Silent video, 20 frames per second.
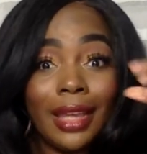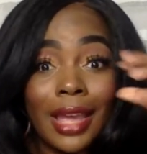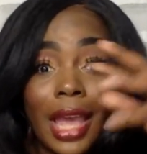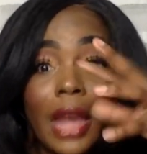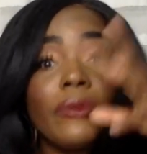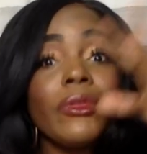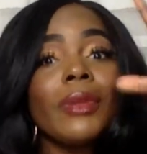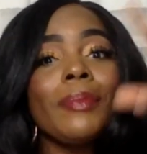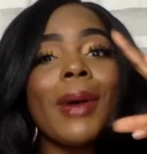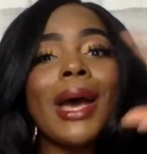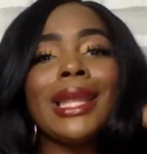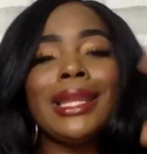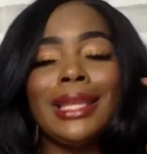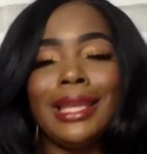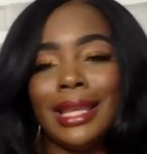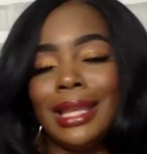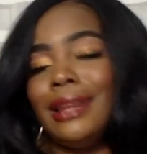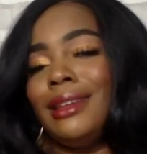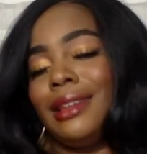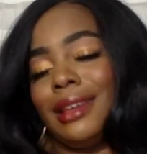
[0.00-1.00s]

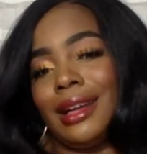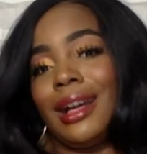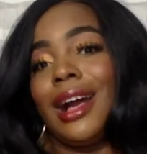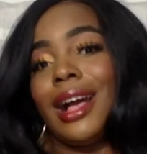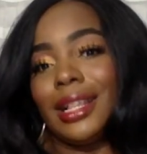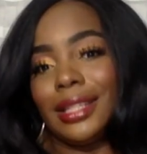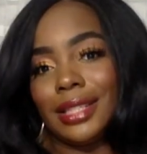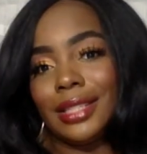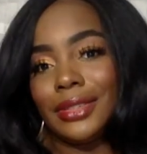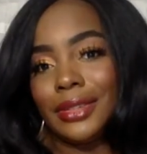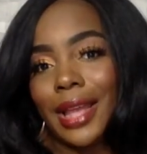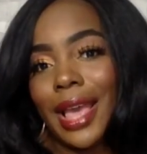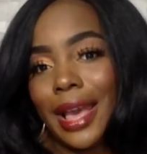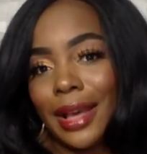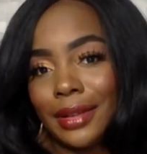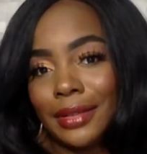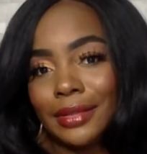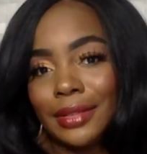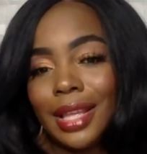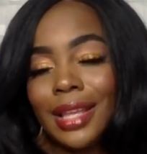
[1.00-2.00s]
everybody in the concert
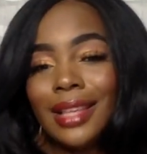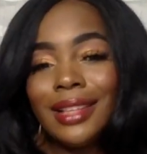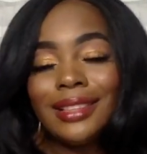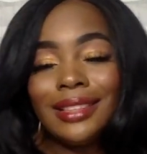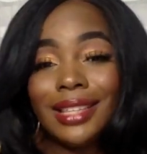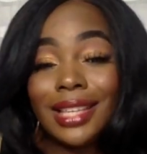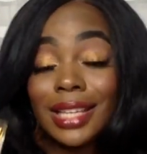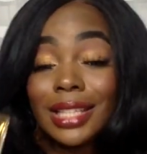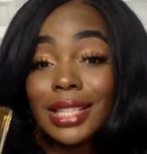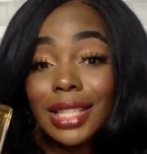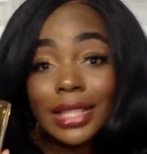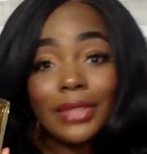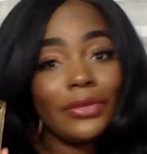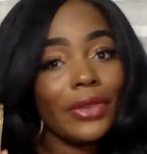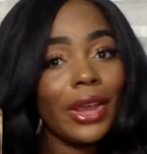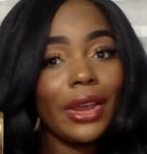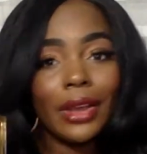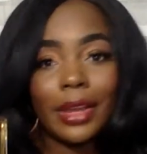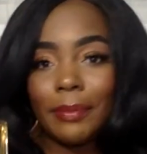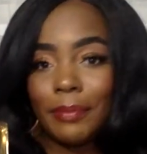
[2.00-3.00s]
out. This is
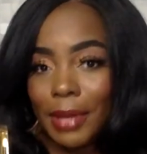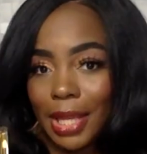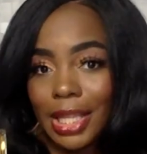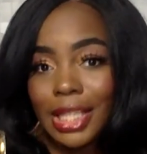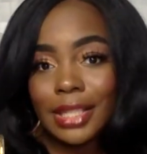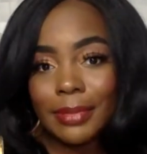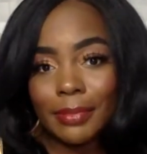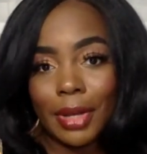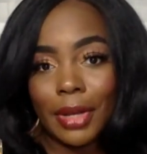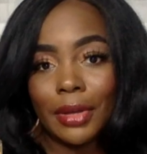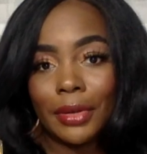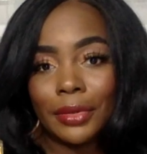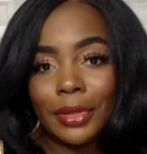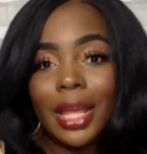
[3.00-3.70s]
very beast mode.